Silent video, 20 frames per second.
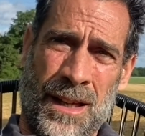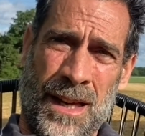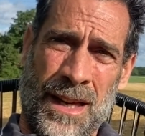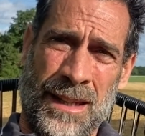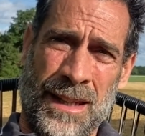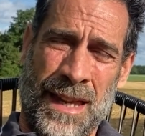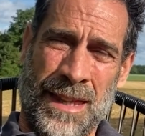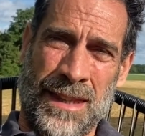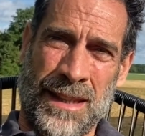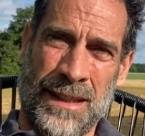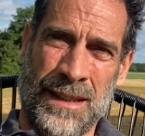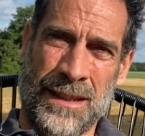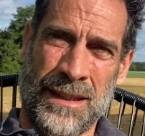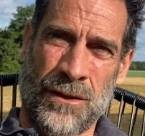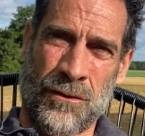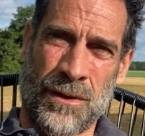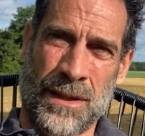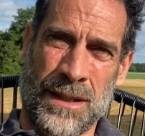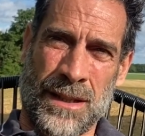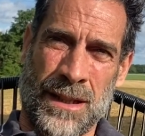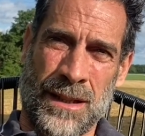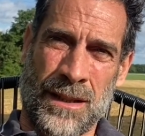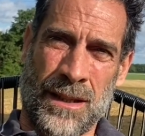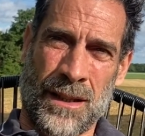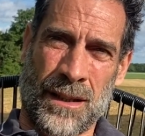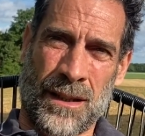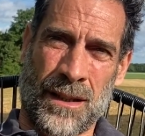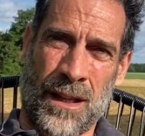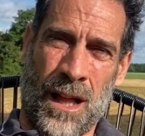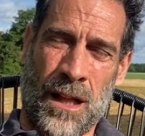And I think it's interesting
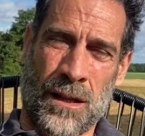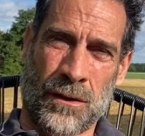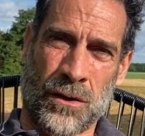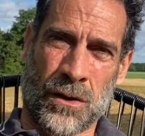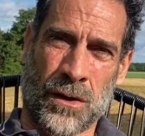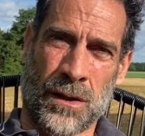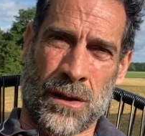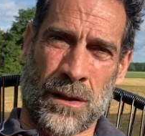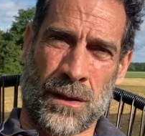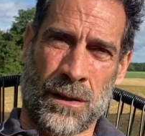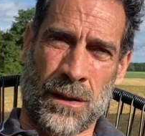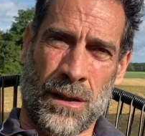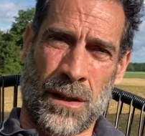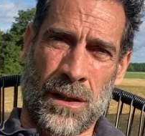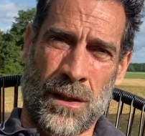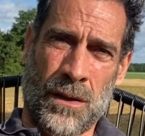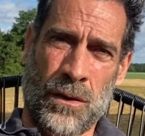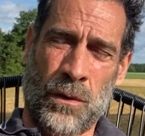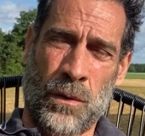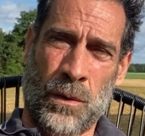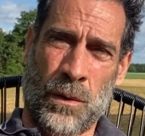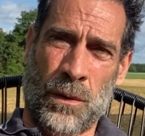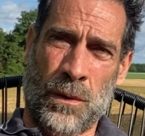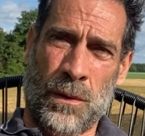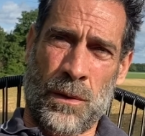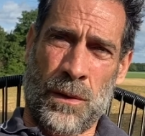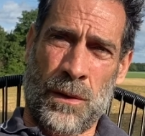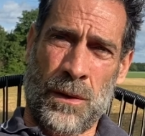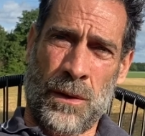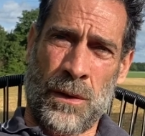that culture,
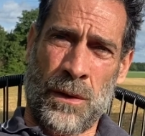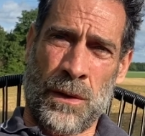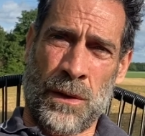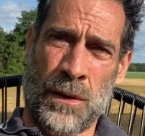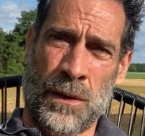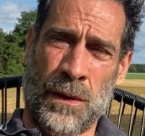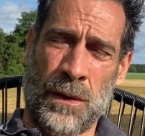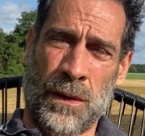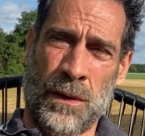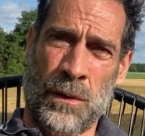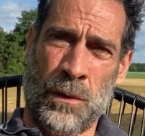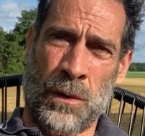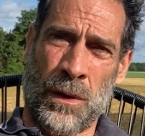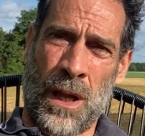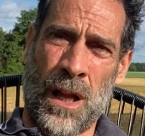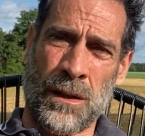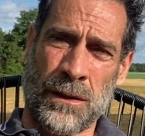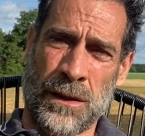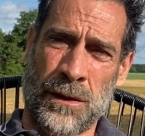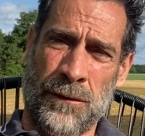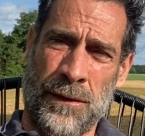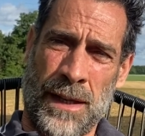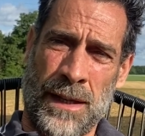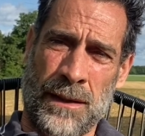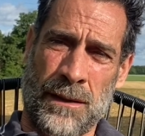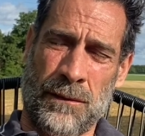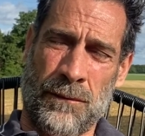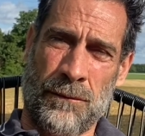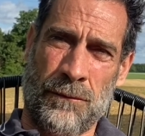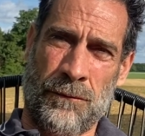you
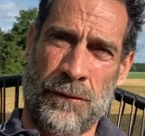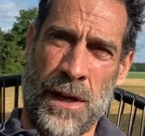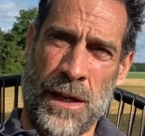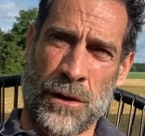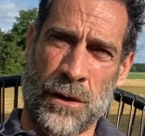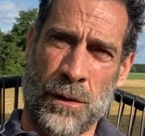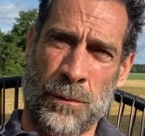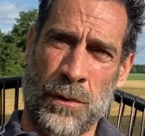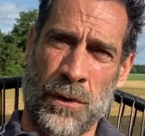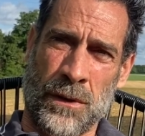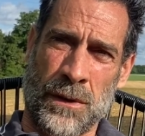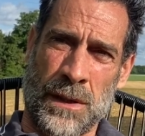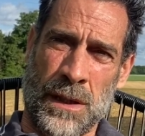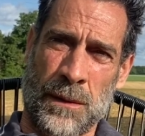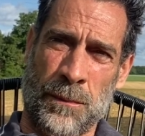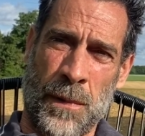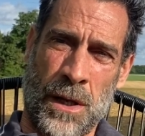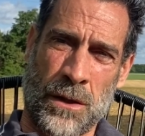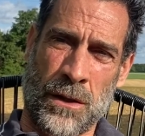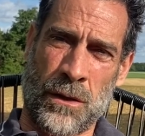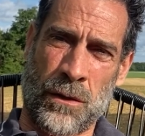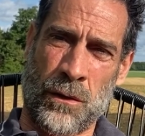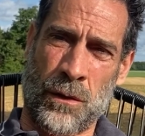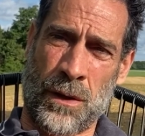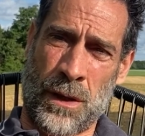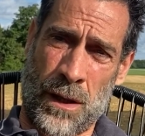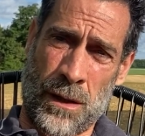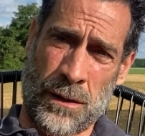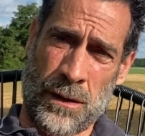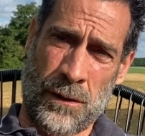cultivate vegetables as much as you
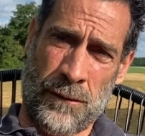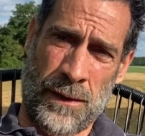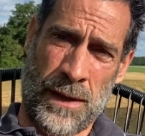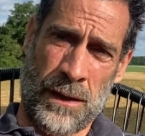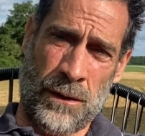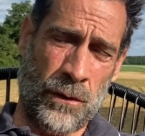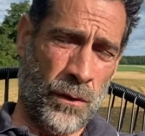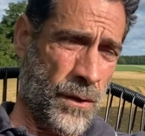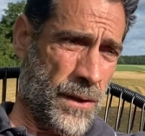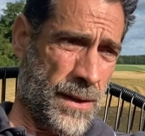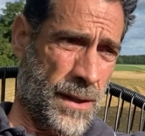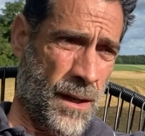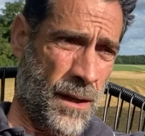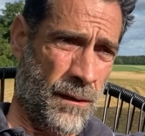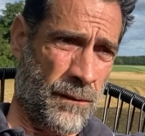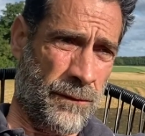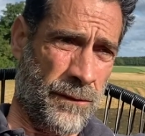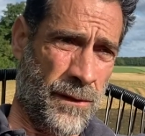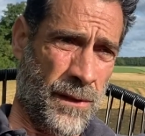cultivate yourself.